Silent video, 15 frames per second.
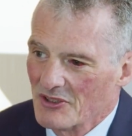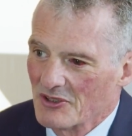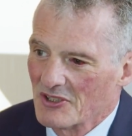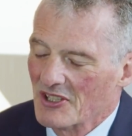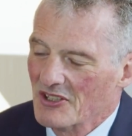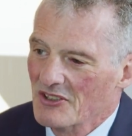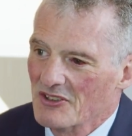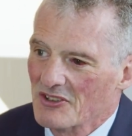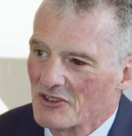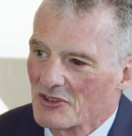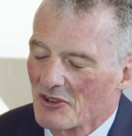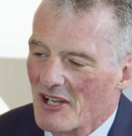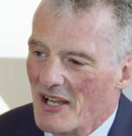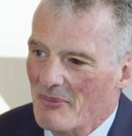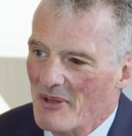So can you
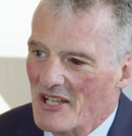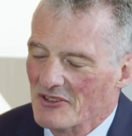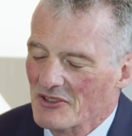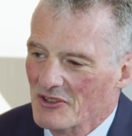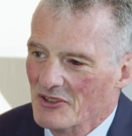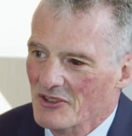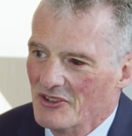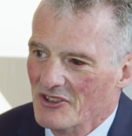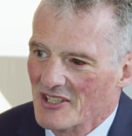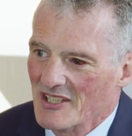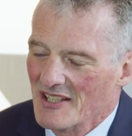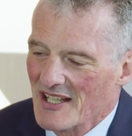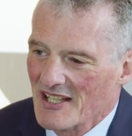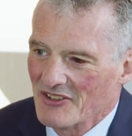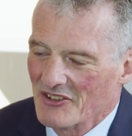describe how you use it
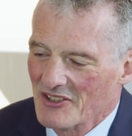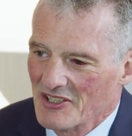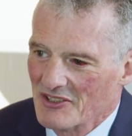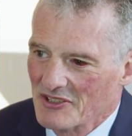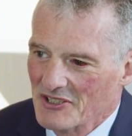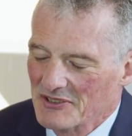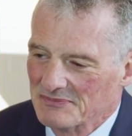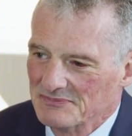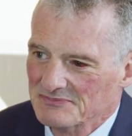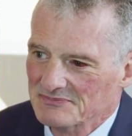in that scenario?